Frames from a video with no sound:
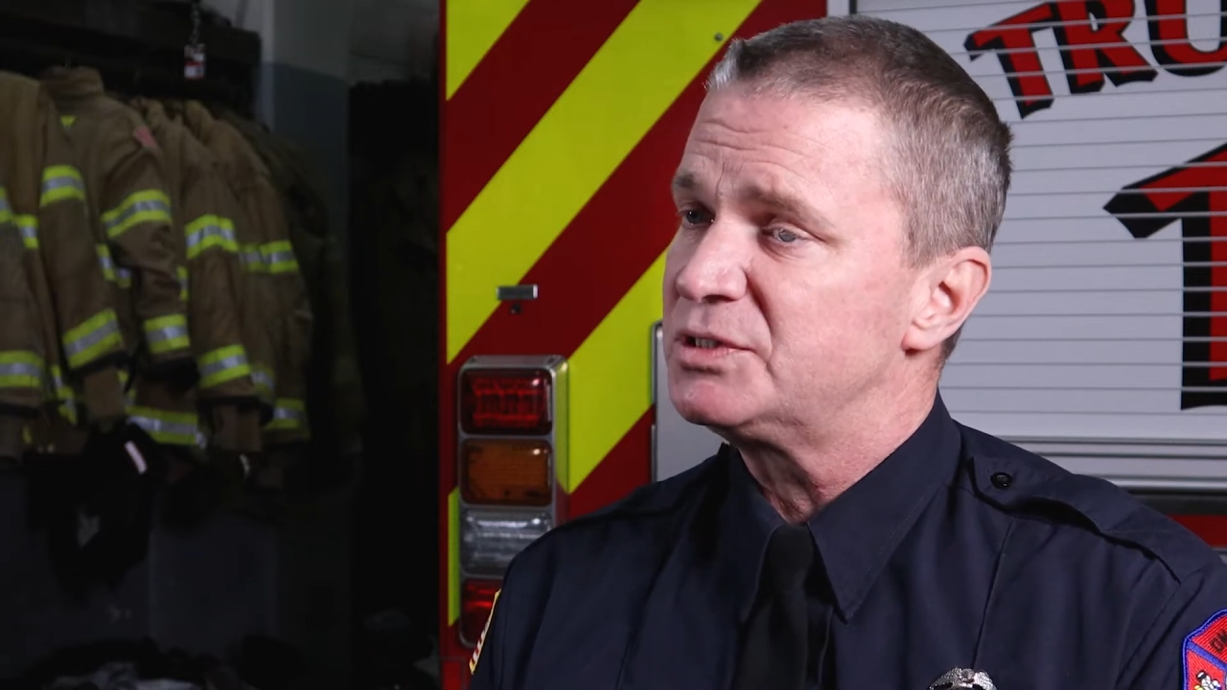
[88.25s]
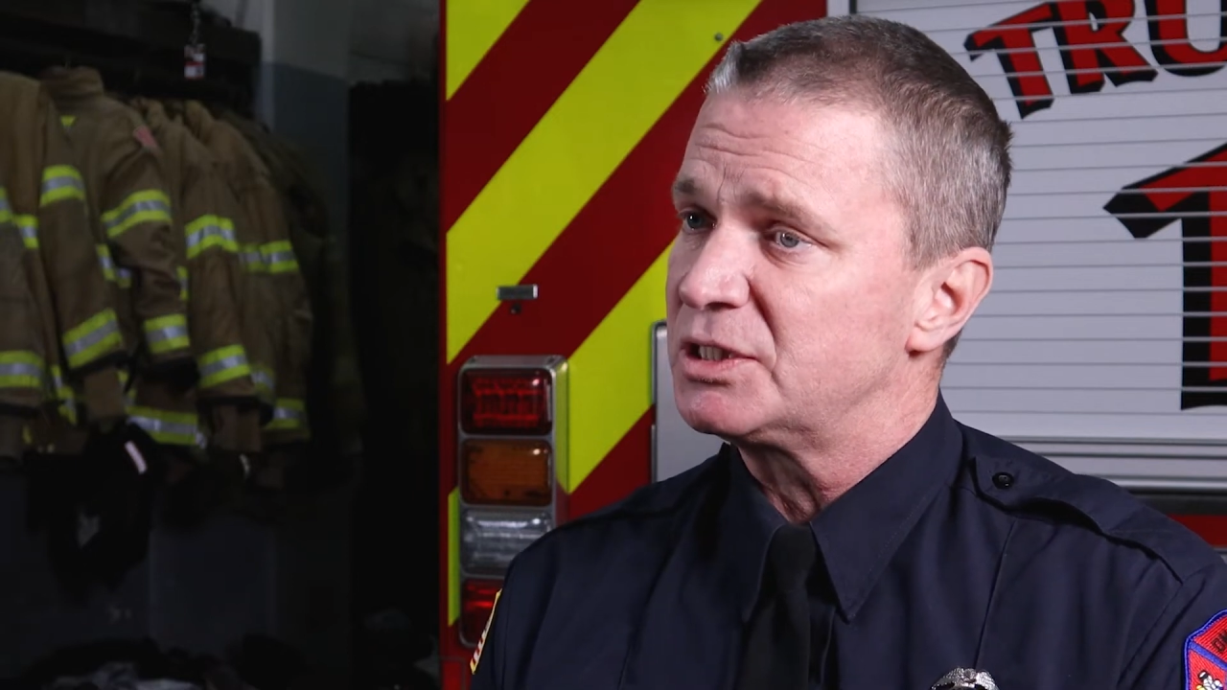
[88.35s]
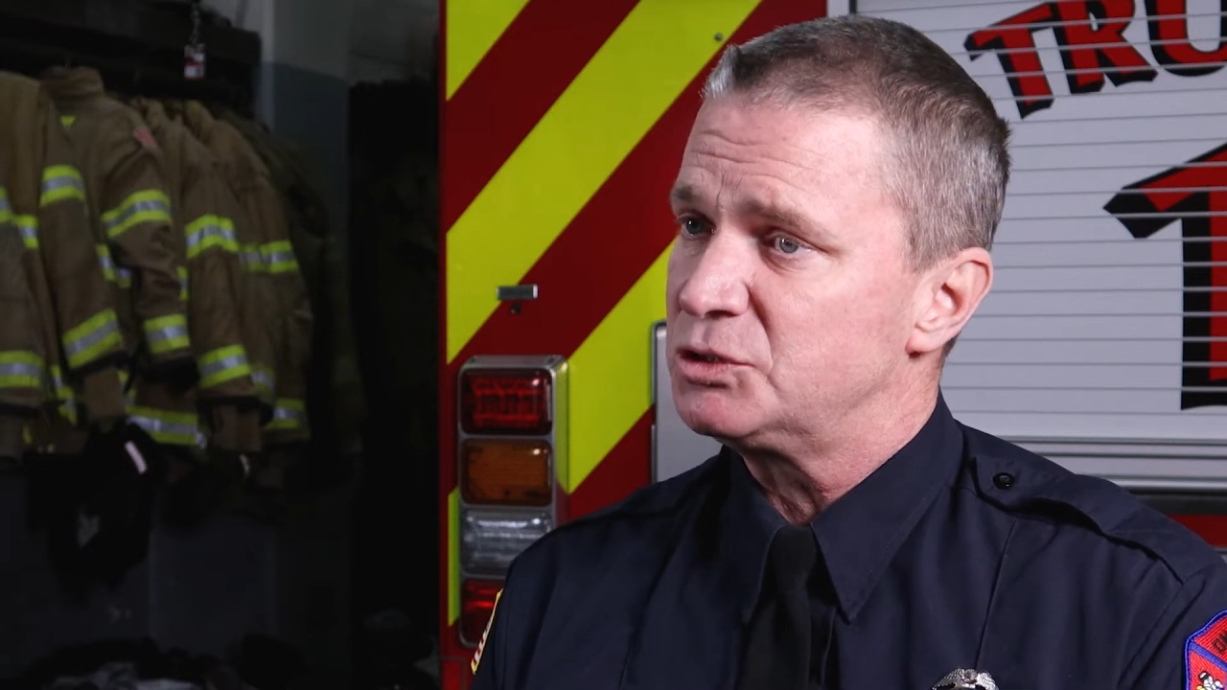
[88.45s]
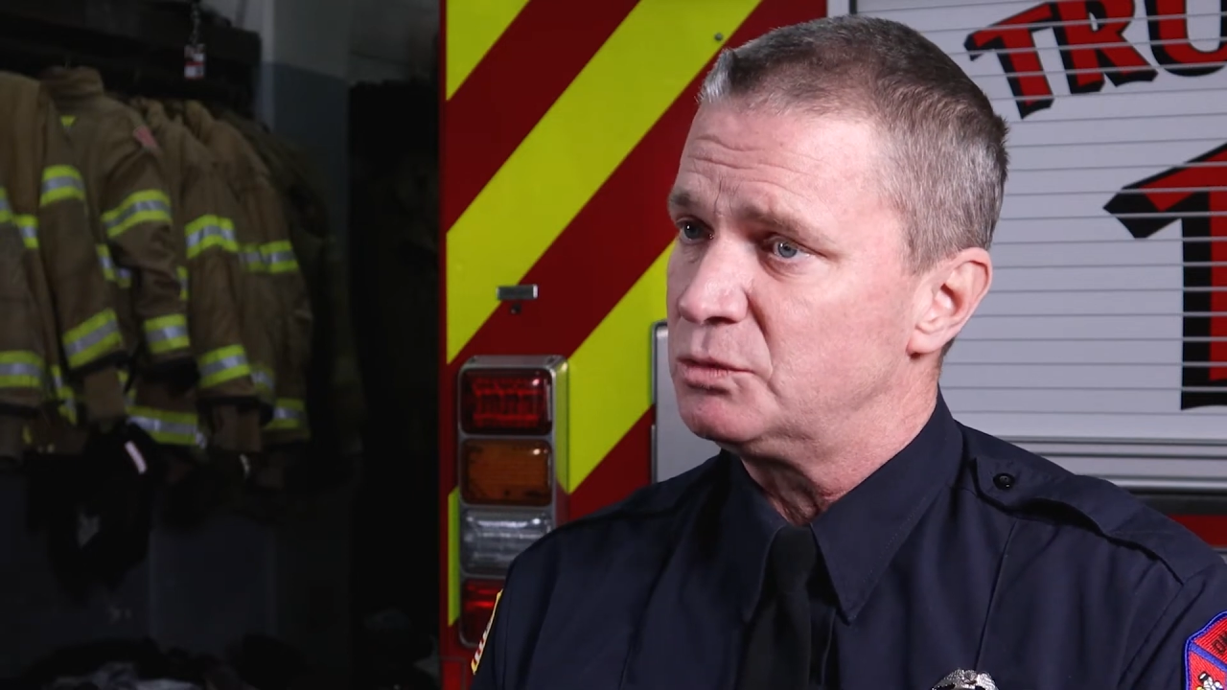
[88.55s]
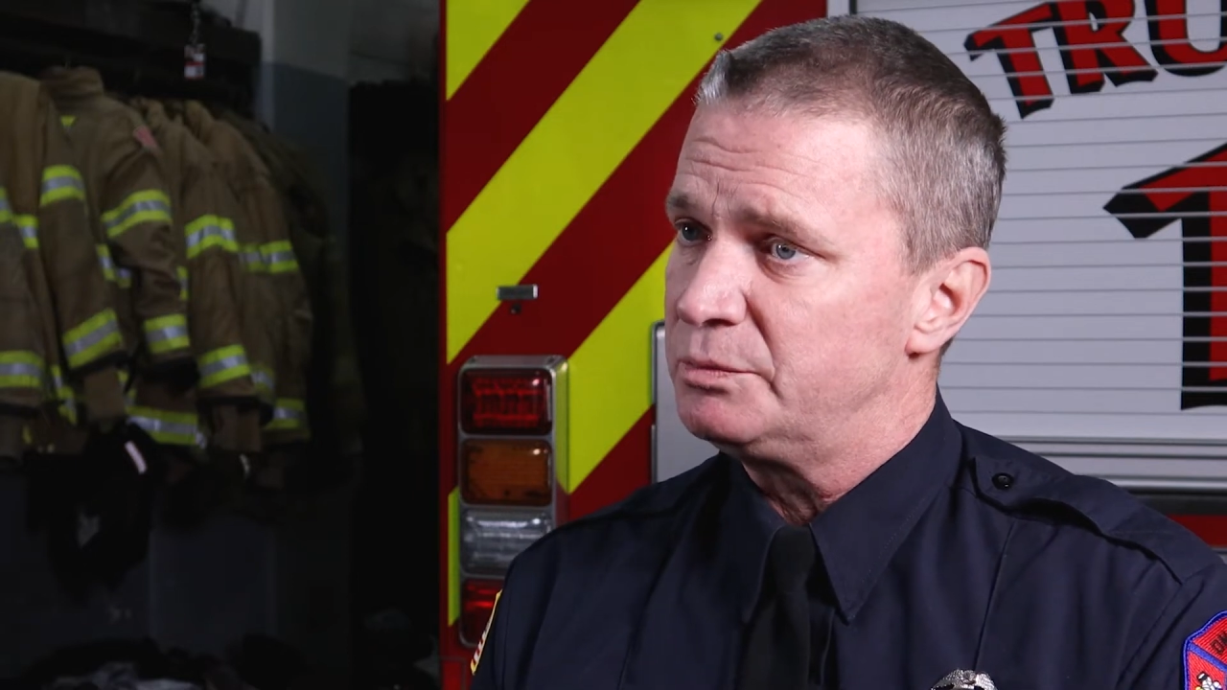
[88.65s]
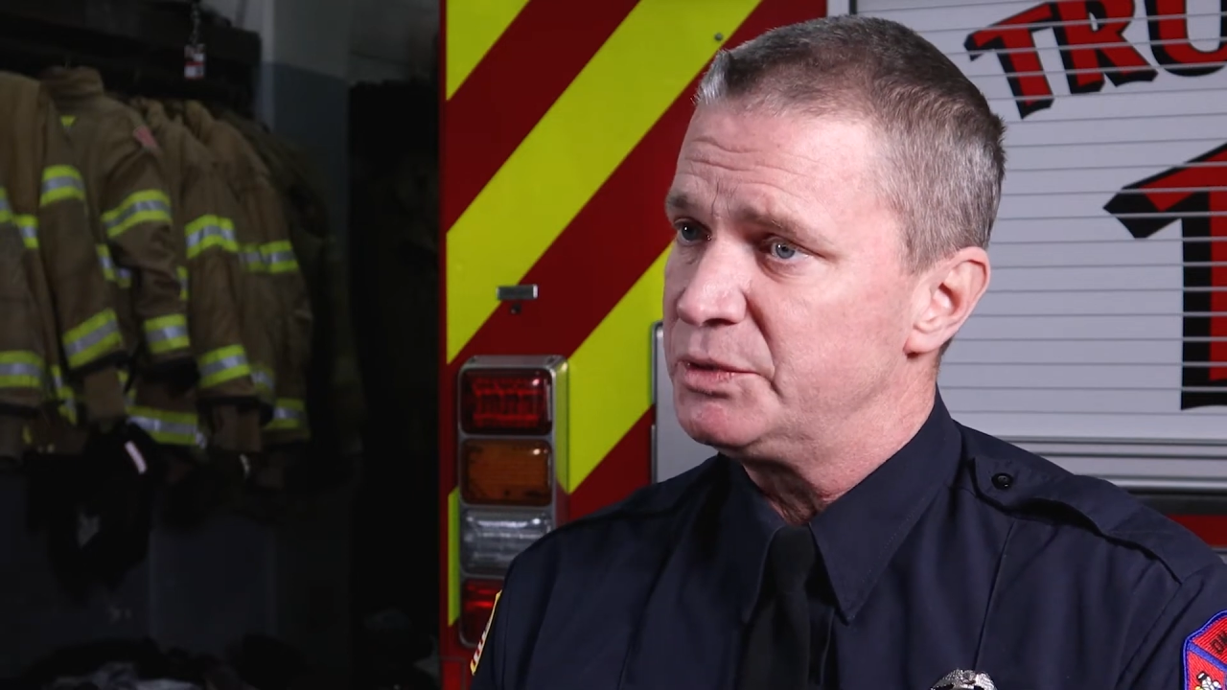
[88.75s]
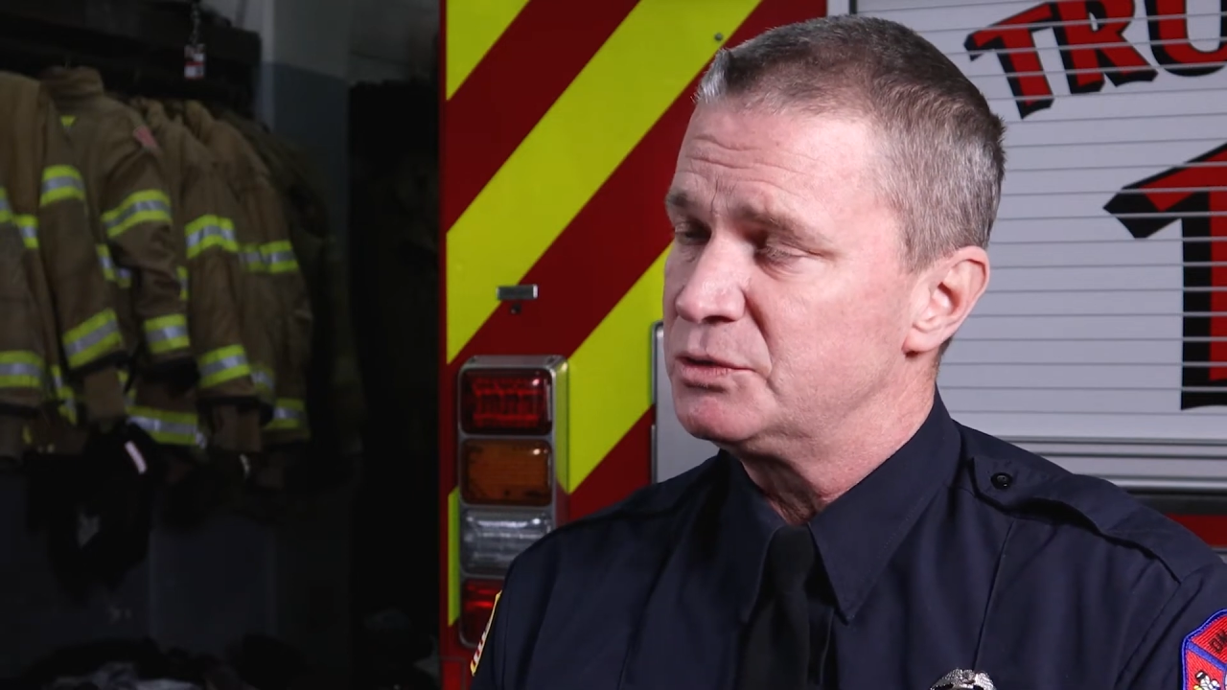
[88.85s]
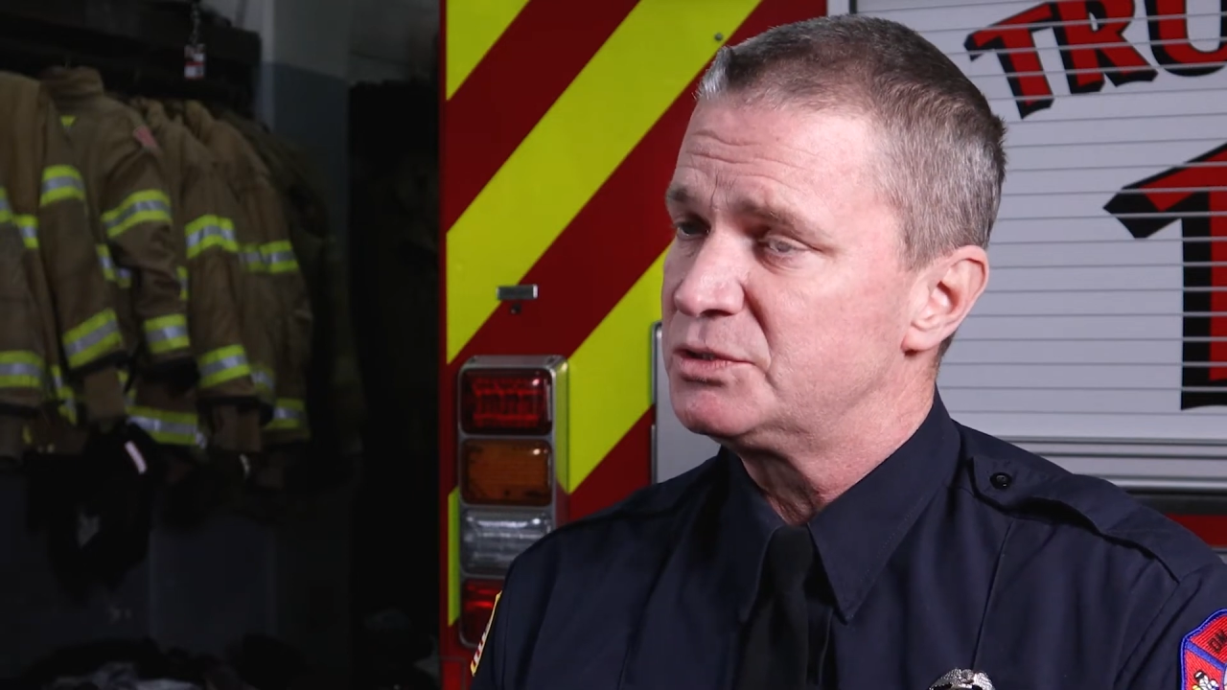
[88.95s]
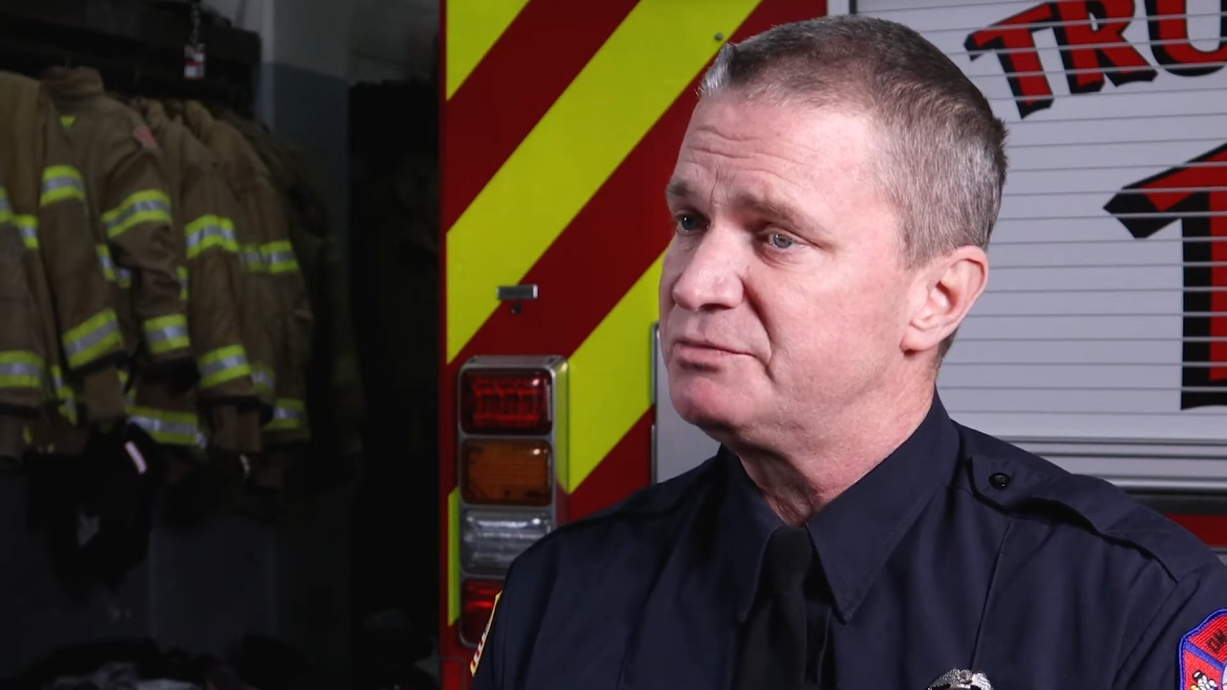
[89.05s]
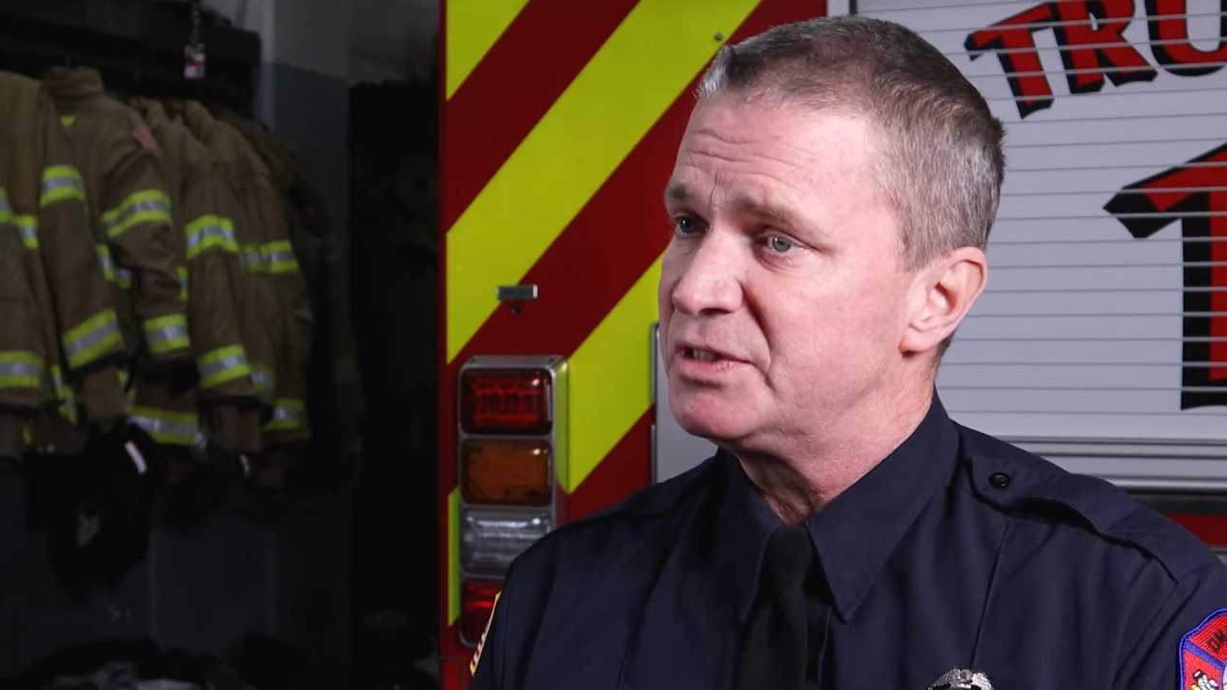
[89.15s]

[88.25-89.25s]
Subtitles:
sexual abuse,